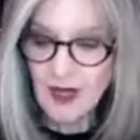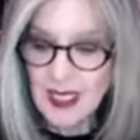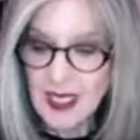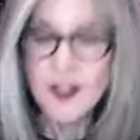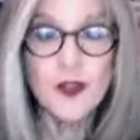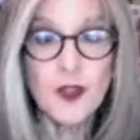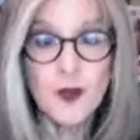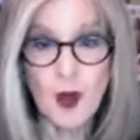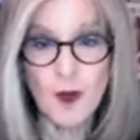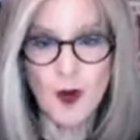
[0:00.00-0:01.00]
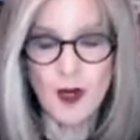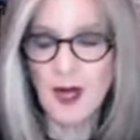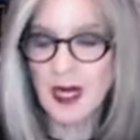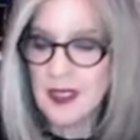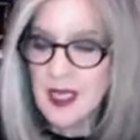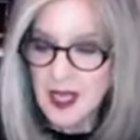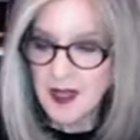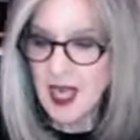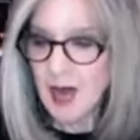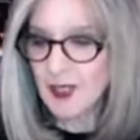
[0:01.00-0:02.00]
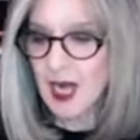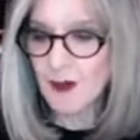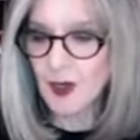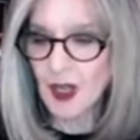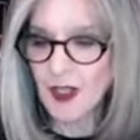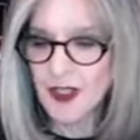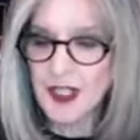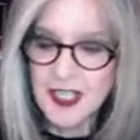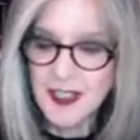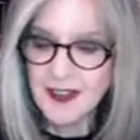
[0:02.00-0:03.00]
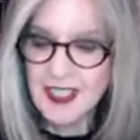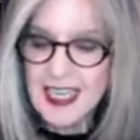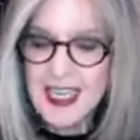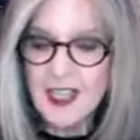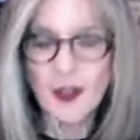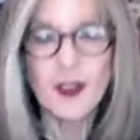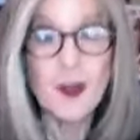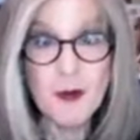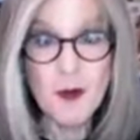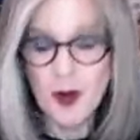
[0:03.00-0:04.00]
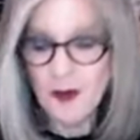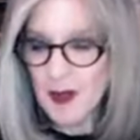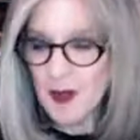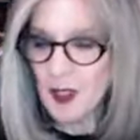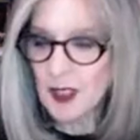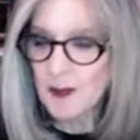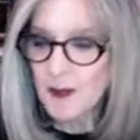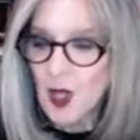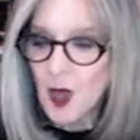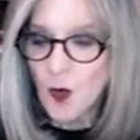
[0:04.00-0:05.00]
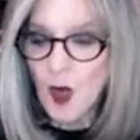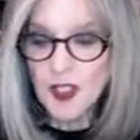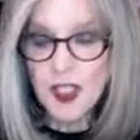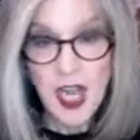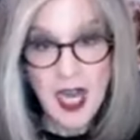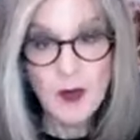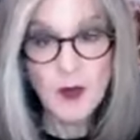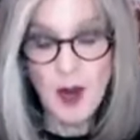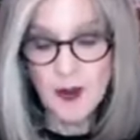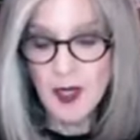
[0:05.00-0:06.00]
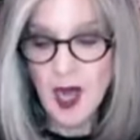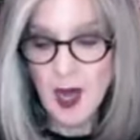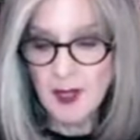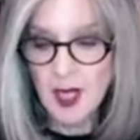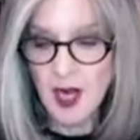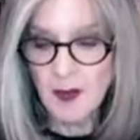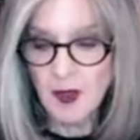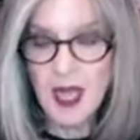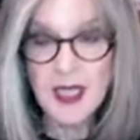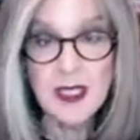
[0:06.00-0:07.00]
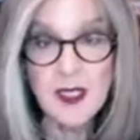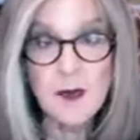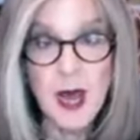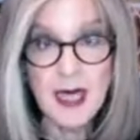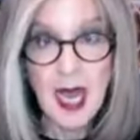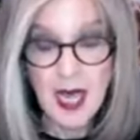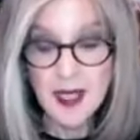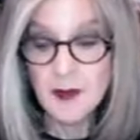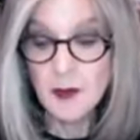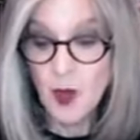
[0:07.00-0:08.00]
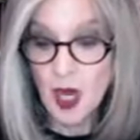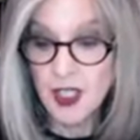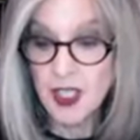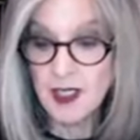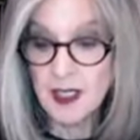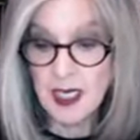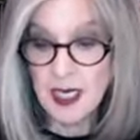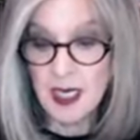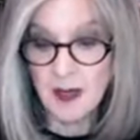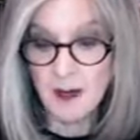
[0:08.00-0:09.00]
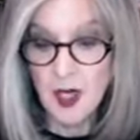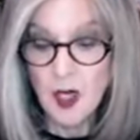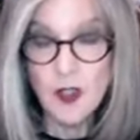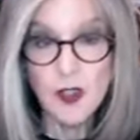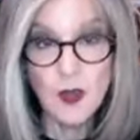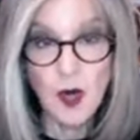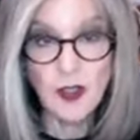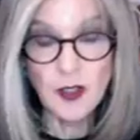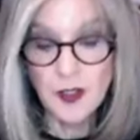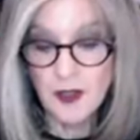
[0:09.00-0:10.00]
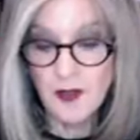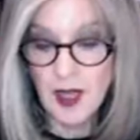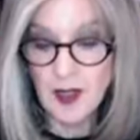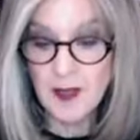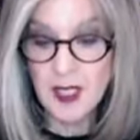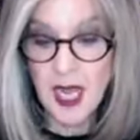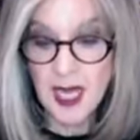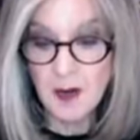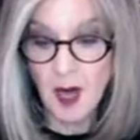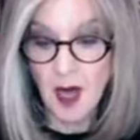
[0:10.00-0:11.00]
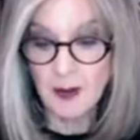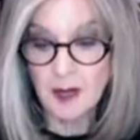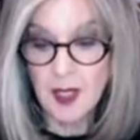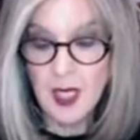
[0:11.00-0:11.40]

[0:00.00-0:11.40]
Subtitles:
Yes, you can want more about the Oppenheimer alternative. So a little bit more about the book. While J. Robert Oppenheimer and his Manhattan Project team struggle to develop the A-bomb,